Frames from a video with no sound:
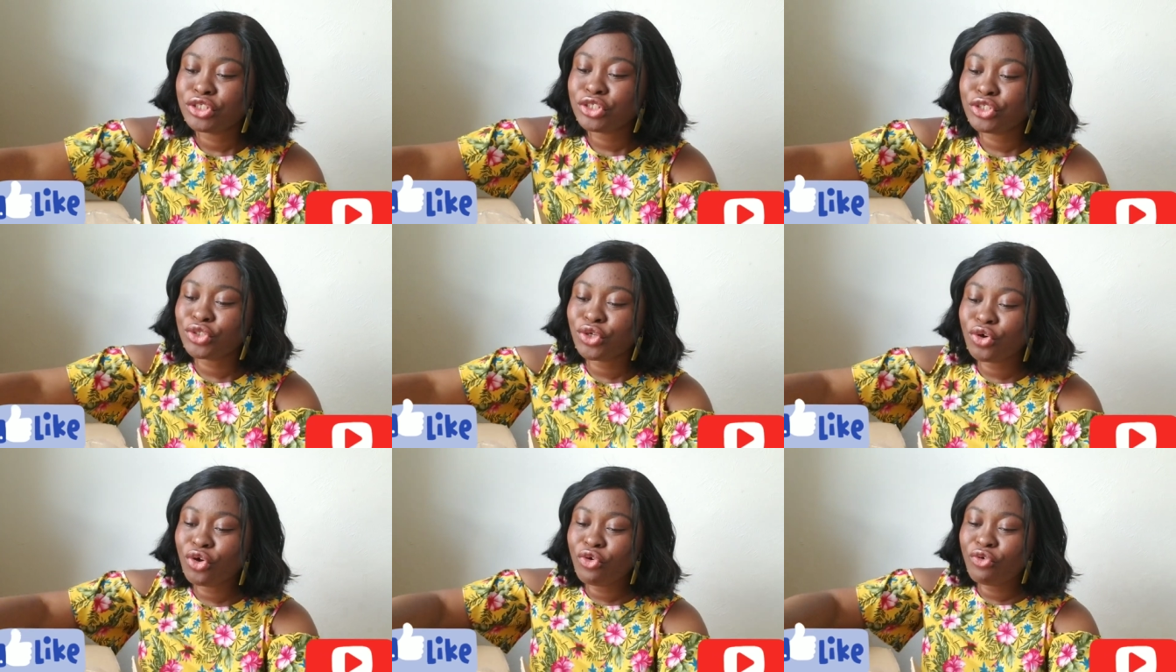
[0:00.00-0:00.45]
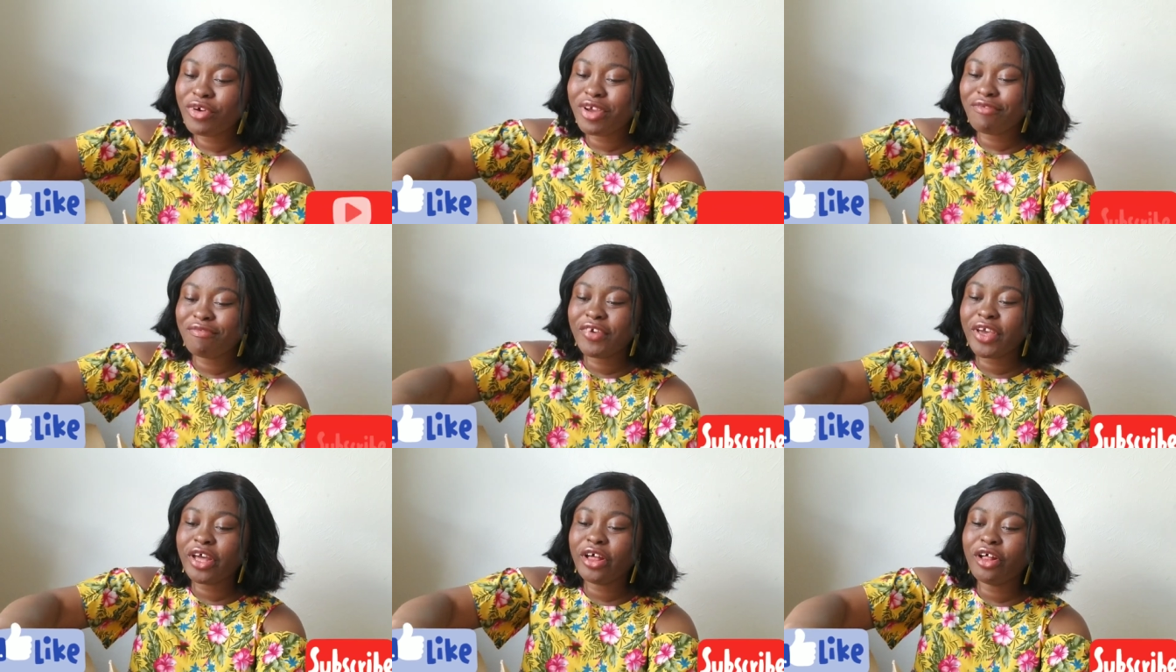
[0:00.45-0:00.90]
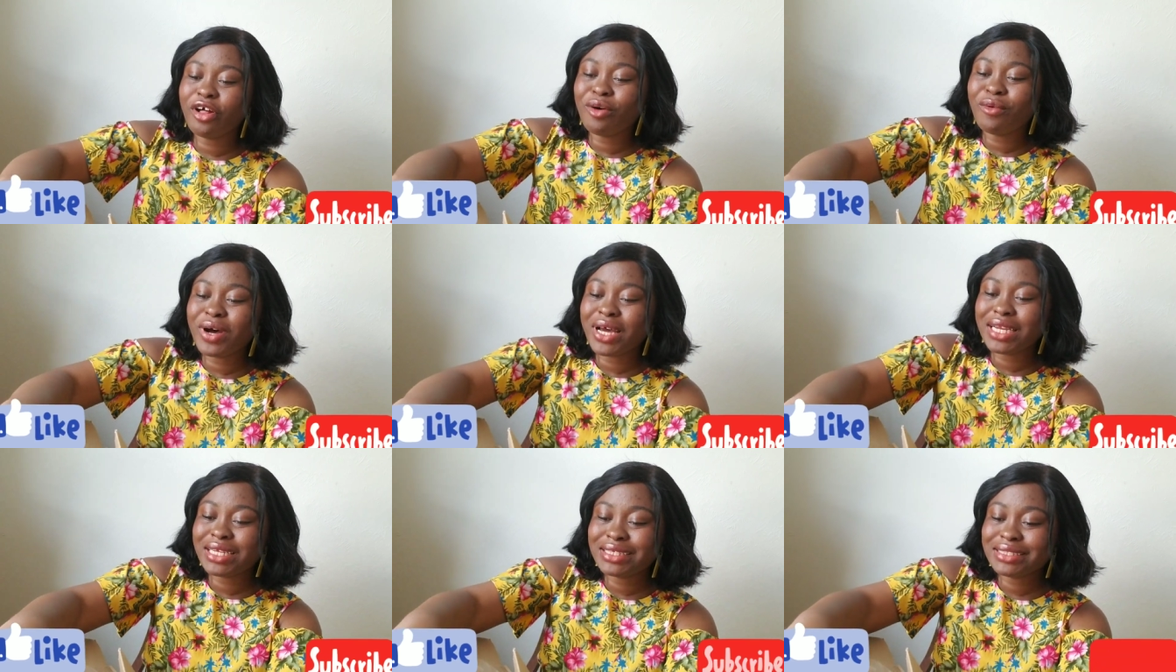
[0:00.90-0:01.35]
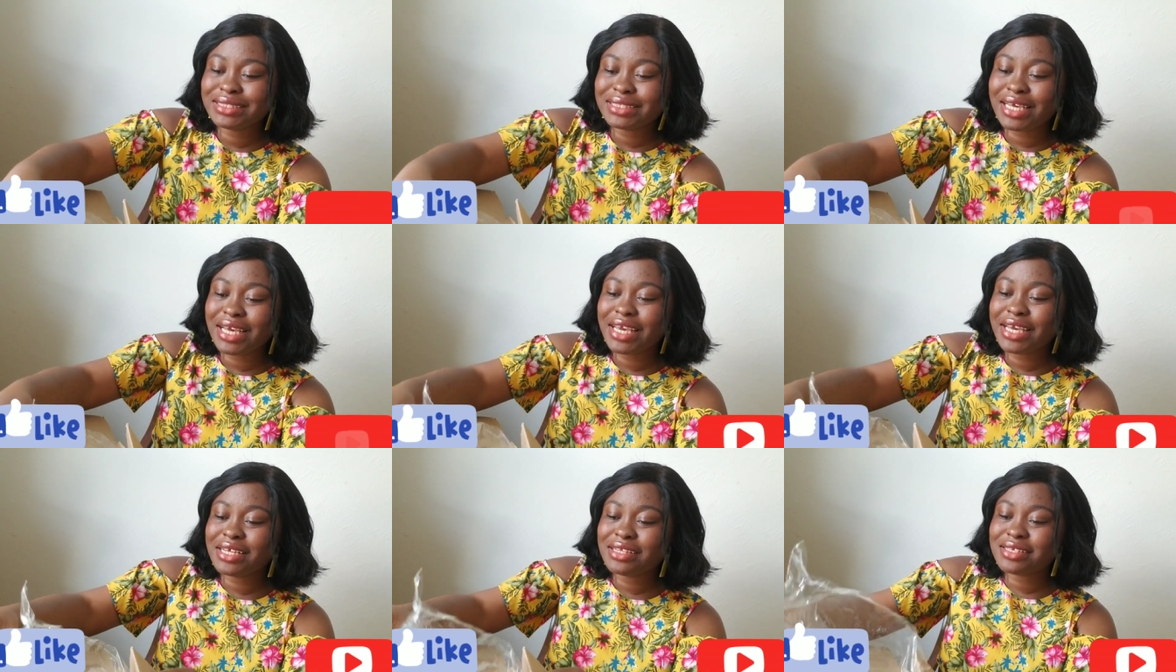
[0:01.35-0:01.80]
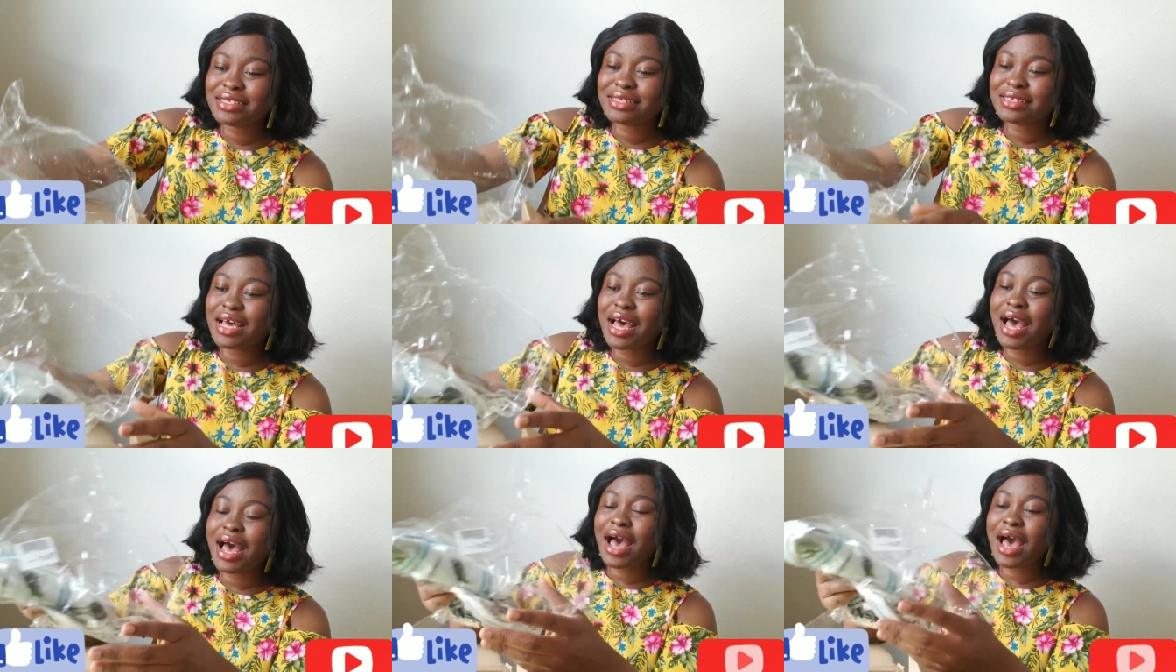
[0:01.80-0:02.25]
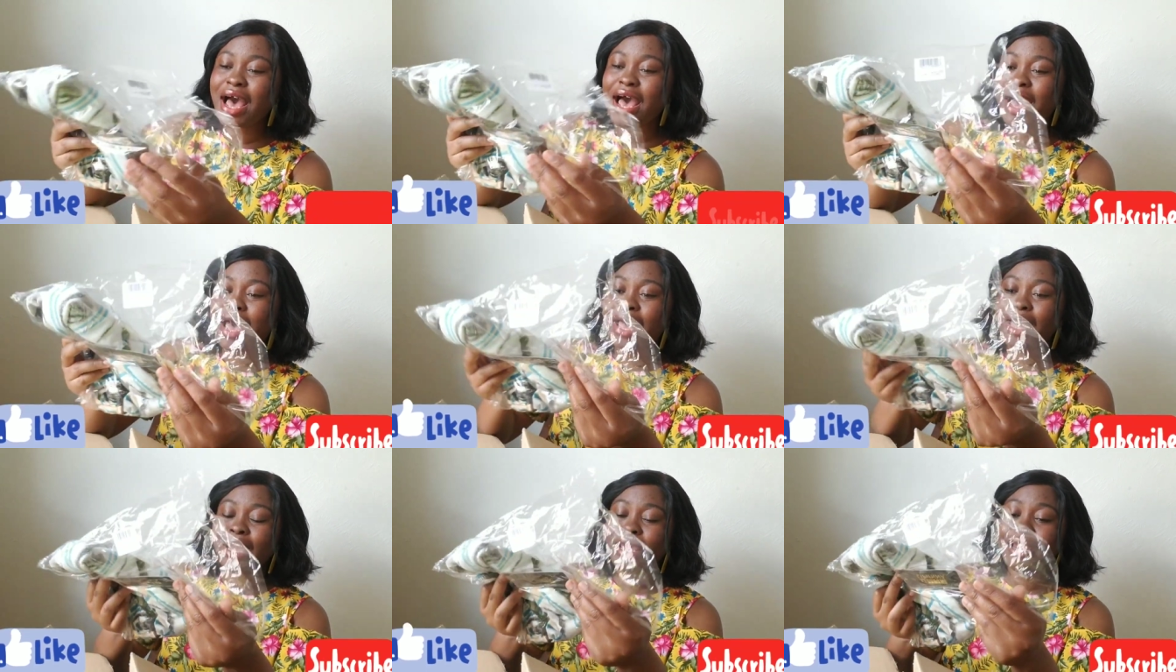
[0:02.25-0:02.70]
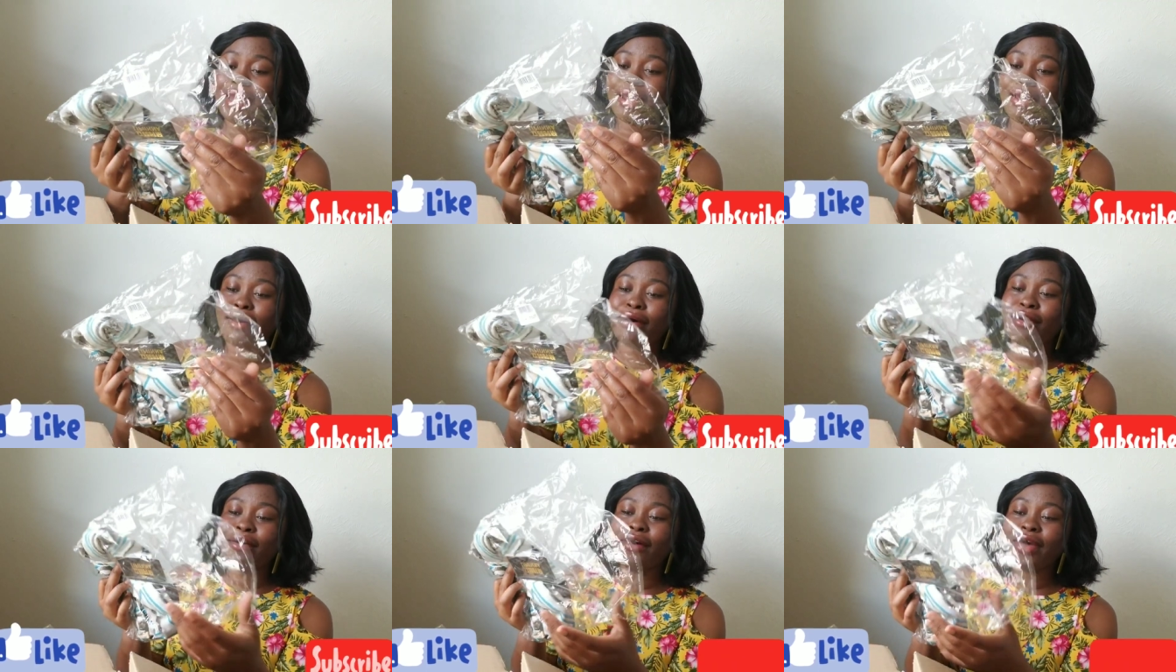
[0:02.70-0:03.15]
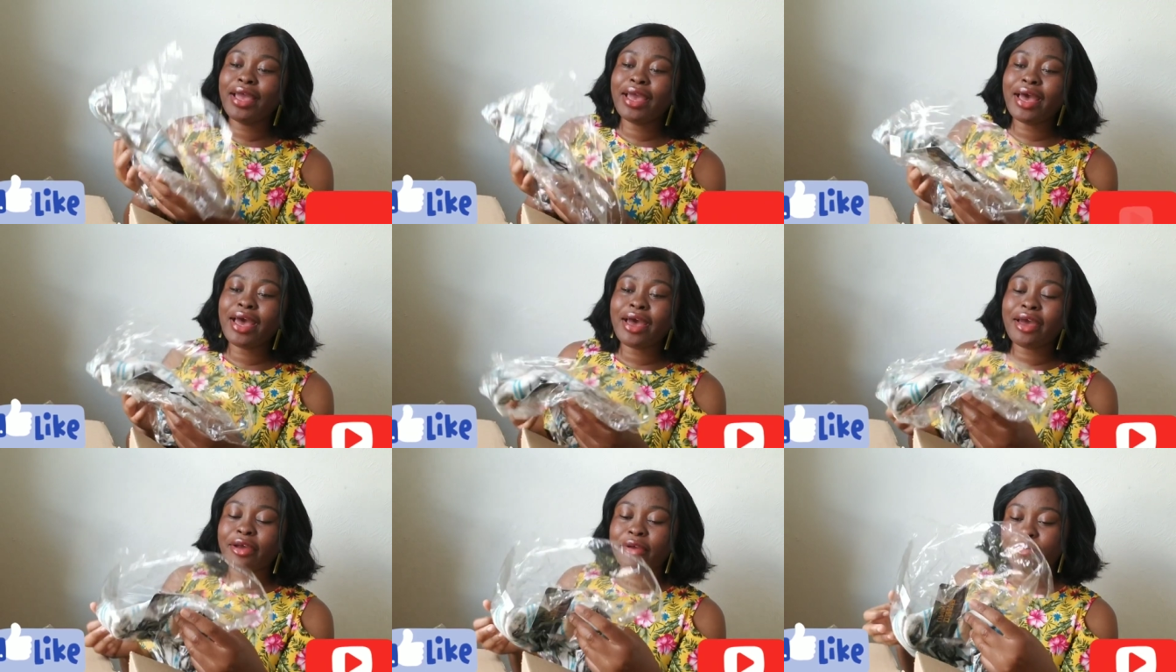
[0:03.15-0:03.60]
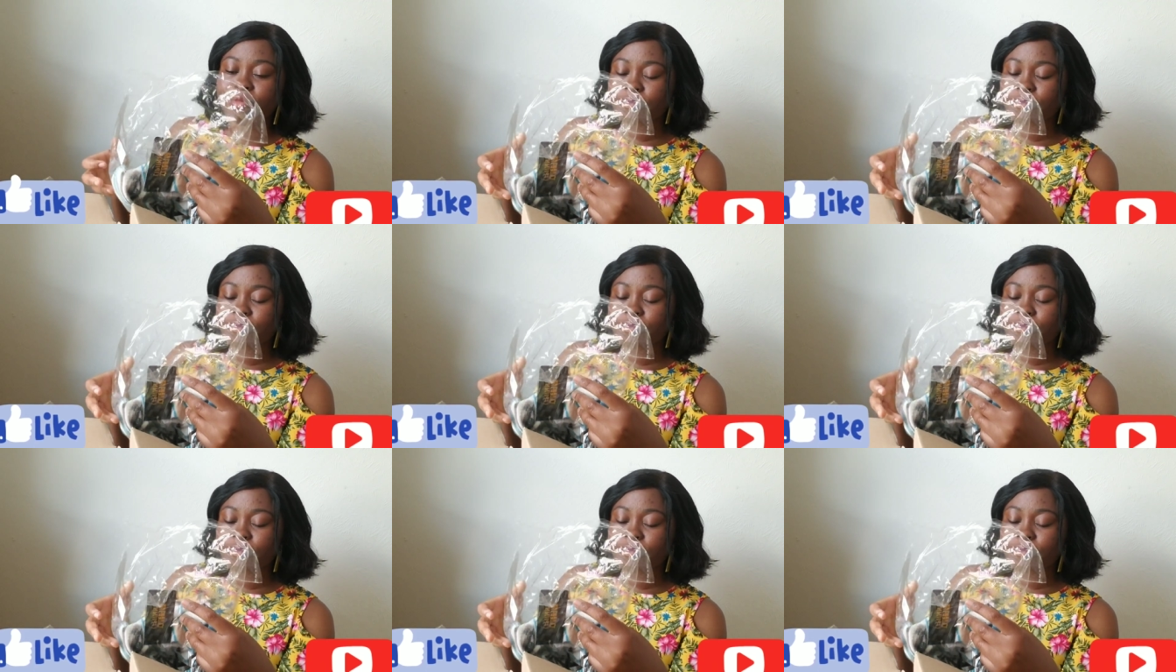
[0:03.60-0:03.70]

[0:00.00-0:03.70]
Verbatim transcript: to reveal what is inside. Oh yeah,